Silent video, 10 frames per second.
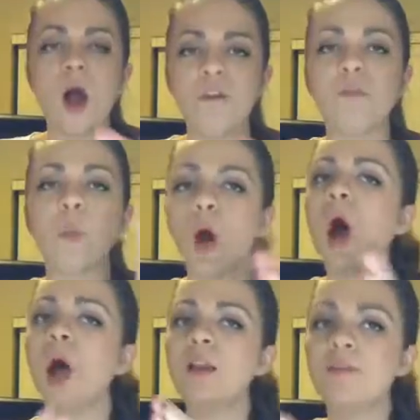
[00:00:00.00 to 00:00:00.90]
of what
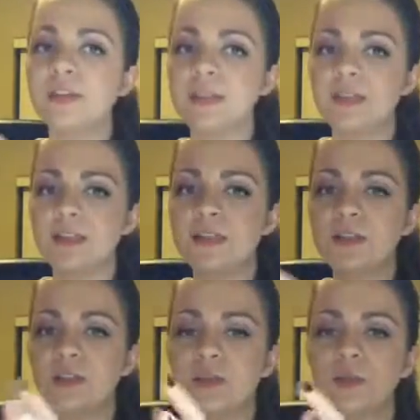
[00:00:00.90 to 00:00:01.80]
all of this leads
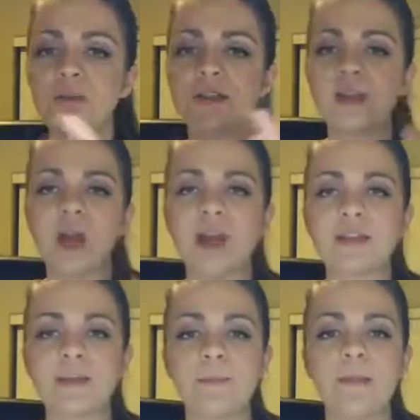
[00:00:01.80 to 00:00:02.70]
to is the
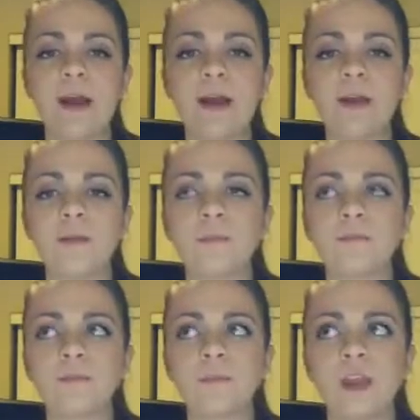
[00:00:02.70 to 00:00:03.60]
concept that
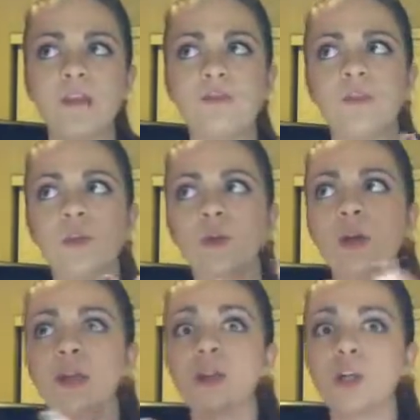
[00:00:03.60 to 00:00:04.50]
if you
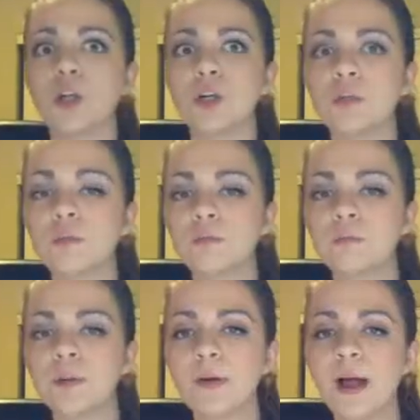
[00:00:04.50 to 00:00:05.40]
can learn
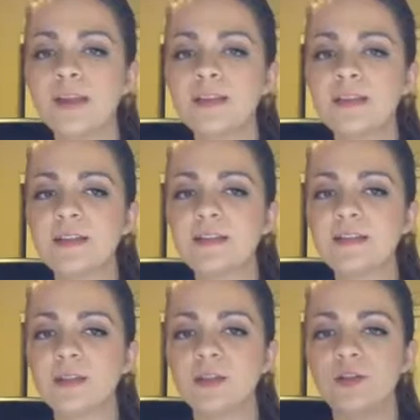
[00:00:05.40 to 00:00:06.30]

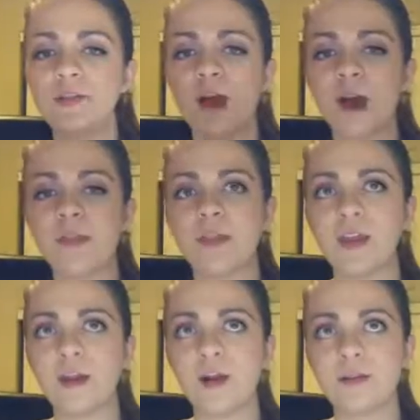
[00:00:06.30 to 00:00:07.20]
paralysis, could you not
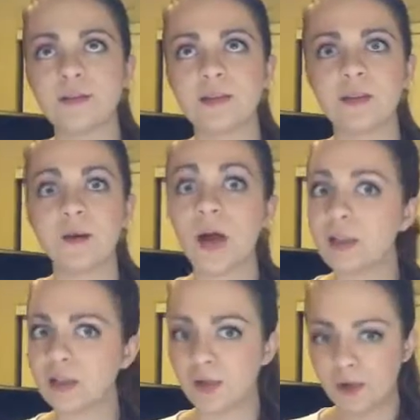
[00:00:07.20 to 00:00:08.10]
then also
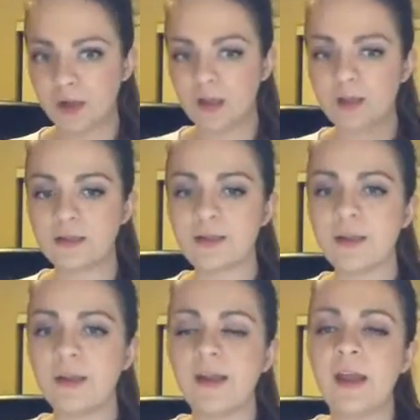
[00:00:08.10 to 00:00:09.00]
unlearn it?
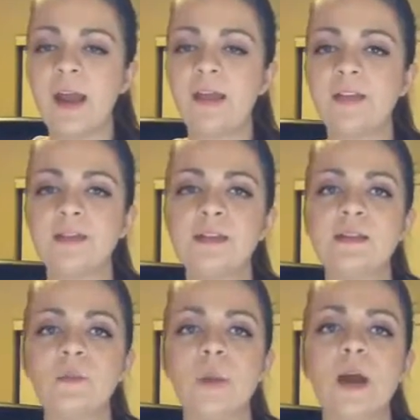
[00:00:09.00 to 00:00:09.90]
And this is
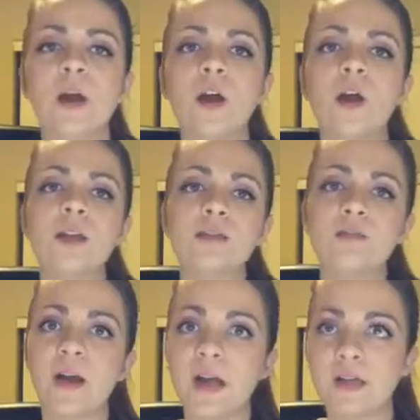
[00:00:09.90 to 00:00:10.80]
where a
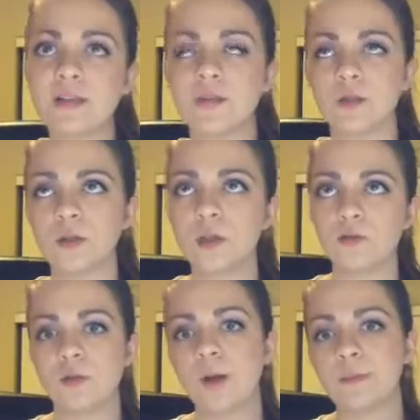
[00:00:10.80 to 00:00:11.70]
device or
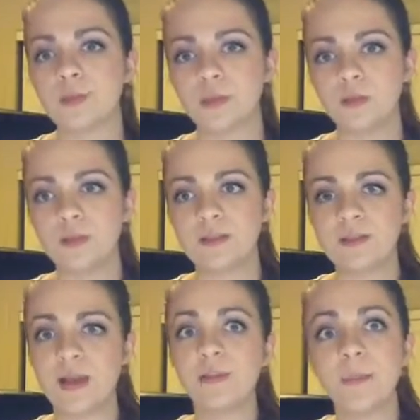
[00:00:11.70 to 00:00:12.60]
contraption
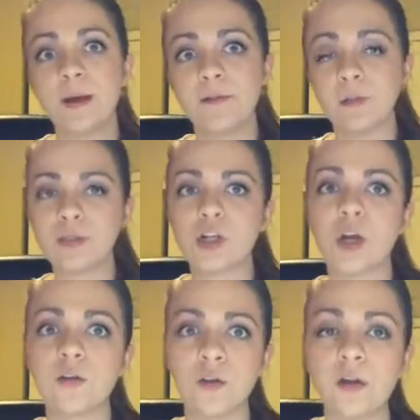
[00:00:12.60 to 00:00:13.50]
designed by
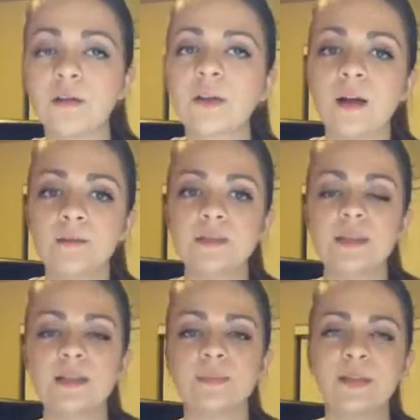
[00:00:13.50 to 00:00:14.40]
Ramachandran comes
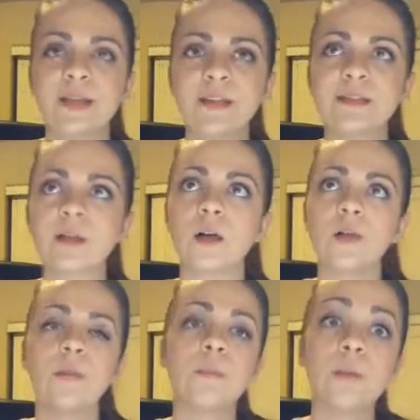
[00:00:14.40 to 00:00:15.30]
into place,
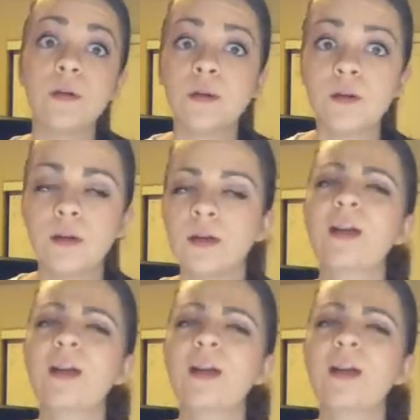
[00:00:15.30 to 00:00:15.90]
called the mirror,